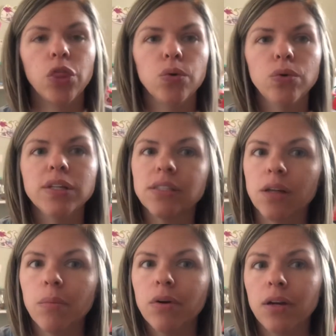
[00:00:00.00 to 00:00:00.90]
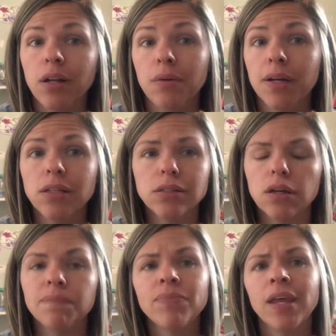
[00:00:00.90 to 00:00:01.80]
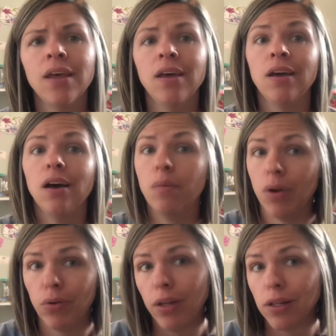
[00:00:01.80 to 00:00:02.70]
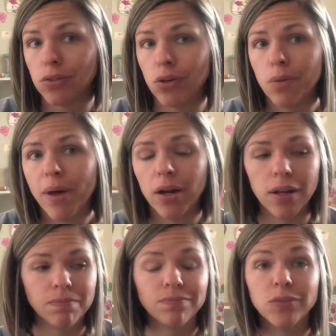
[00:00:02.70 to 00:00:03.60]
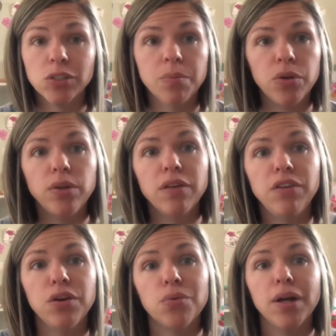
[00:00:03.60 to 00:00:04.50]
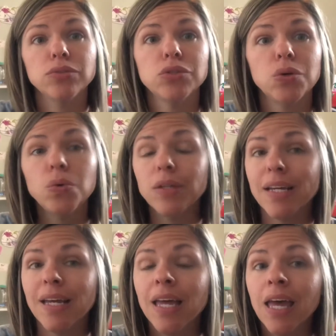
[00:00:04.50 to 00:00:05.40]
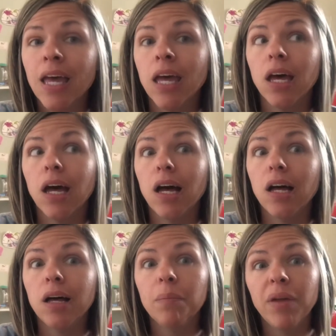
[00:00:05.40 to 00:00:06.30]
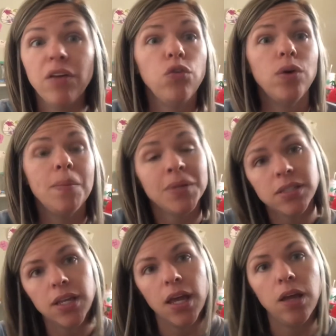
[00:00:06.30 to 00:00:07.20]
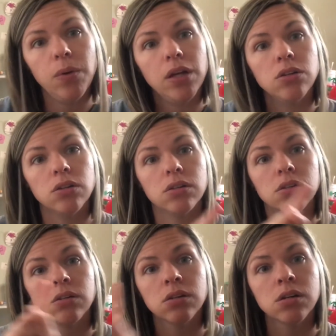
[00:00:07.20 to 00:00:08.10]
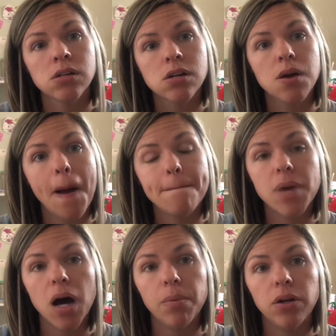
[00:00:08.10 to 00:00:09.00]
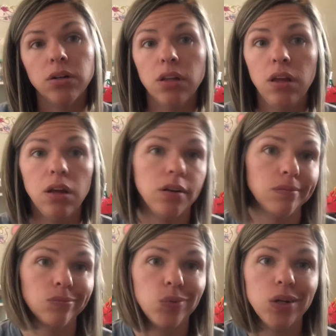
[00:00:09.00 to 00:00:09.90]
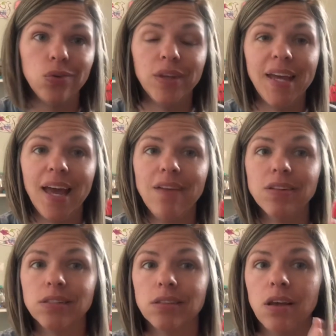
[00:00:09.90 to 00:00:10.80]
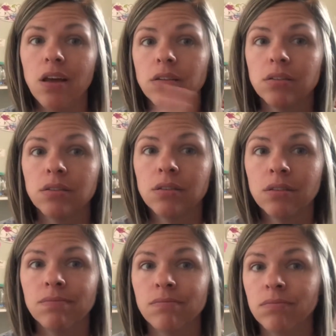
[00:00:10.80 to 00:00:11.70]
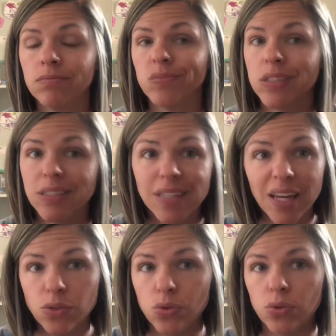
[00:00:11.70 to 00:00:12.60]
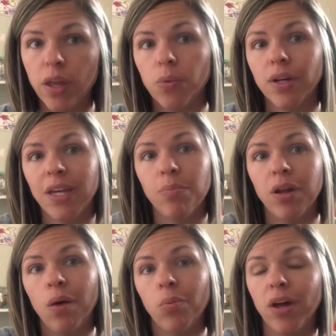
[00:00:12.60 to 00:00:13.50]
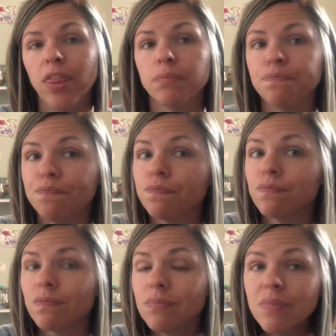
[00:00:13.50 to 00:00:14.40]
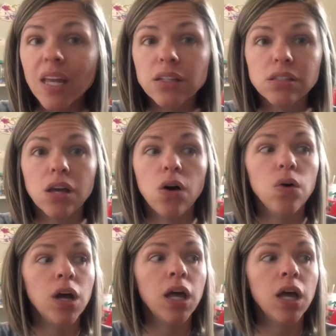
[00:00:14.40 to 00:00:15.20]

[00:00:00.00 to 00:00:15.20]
through the summer anyway, so I'm not really concerned about it. It's the beauty of year-round schooling. If we miss a day, we can just pop it on to the end. We don't really have a set schedule that we're keeping up with. So,